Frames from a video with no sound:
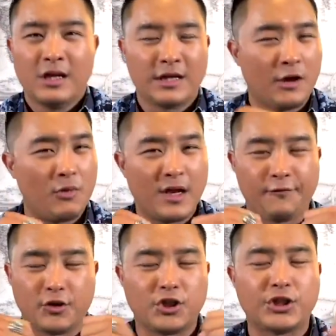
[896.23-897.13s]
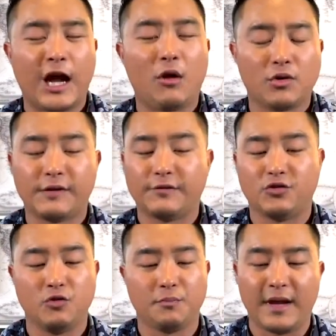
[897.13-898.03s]
Get ready for showers of the
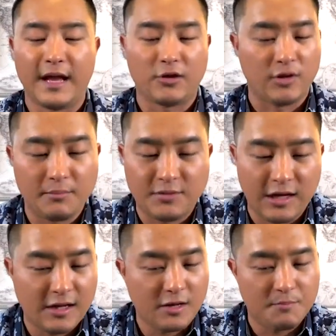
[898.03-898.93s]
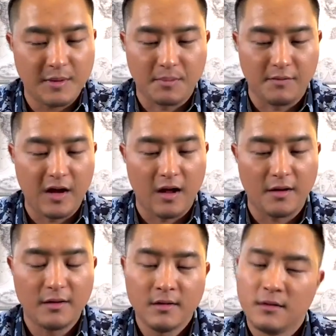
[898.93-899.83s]
supernatural. I'm telling you, people of God,
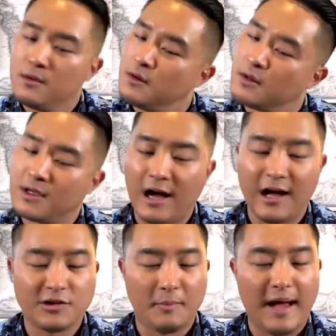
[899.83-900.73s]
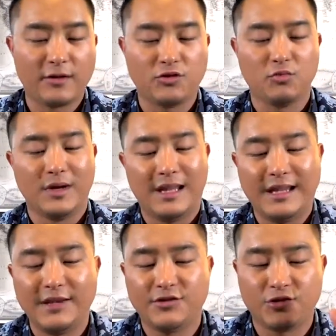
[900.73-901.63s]
God's about to release